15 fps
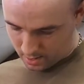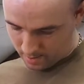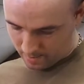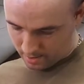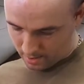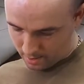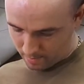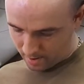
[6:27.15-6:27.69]
I
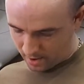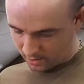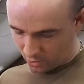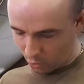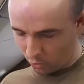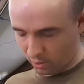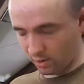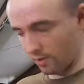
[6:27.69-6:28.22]
made it about
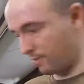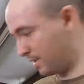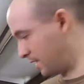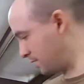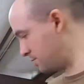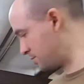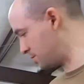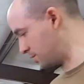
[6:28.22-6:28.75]
1/4 of an
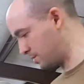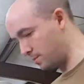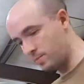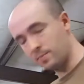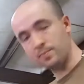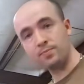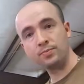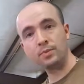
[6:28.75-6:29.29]
inch.
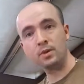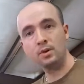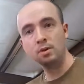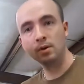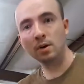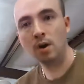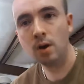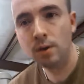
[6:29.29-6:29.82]

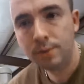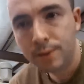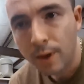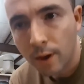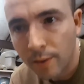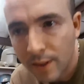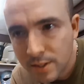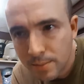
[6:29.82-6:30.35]

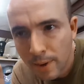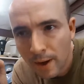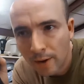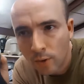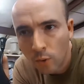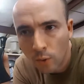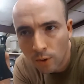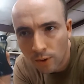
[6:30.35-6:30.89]
So that's about
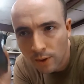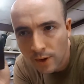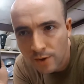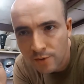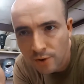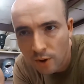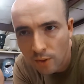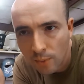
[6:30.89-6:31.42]
1/4
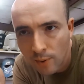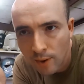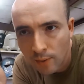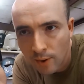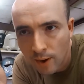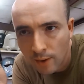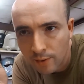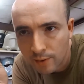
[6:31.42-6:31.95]
inch all the way
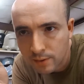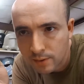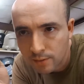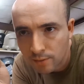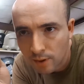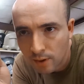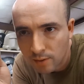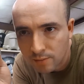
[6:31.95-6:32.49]
around,
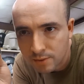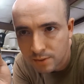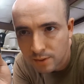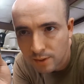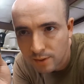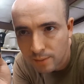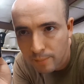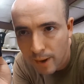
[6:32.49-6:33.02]
except for
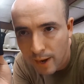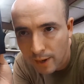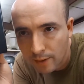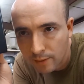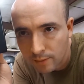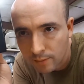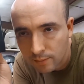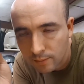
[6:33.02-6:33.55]
obviously on the
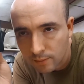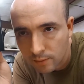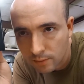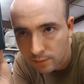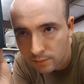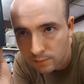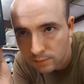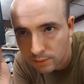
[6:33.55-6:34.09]
back.
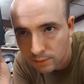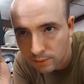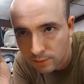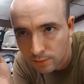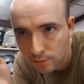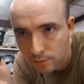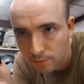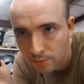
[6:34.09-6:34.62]
You'll
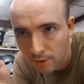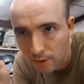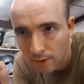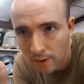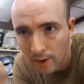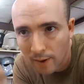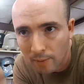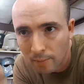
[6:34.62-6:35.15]
figure
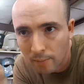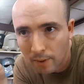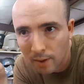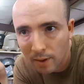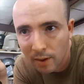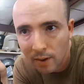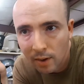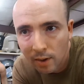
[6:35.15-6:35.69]
it out,
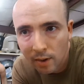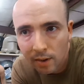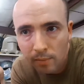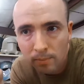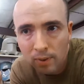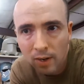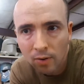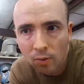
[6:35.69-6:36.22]
but
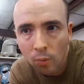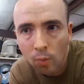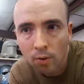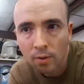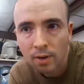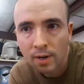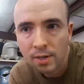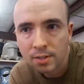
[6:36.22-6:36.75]
about
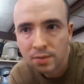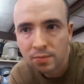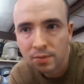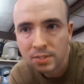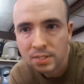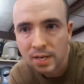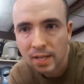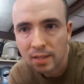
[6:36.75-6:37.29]
1/4 inch. If
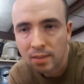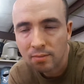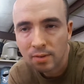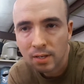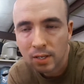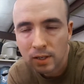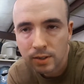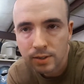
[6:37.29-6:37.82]
it's 1/8 of
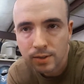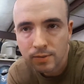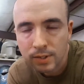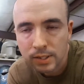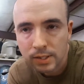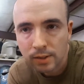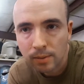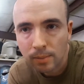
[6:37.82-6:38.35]
an inch, if
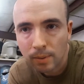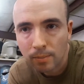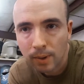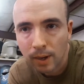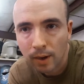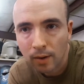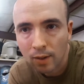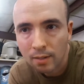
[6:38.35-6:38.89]
it's a little bit
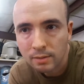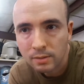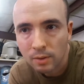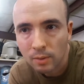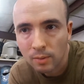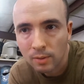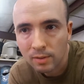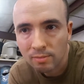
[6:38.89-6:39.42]
bigger, that's
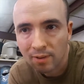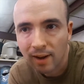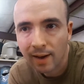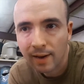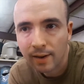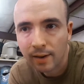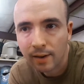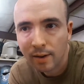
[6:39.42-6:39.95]
totally
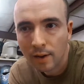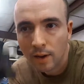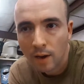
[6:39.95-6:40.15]
fine.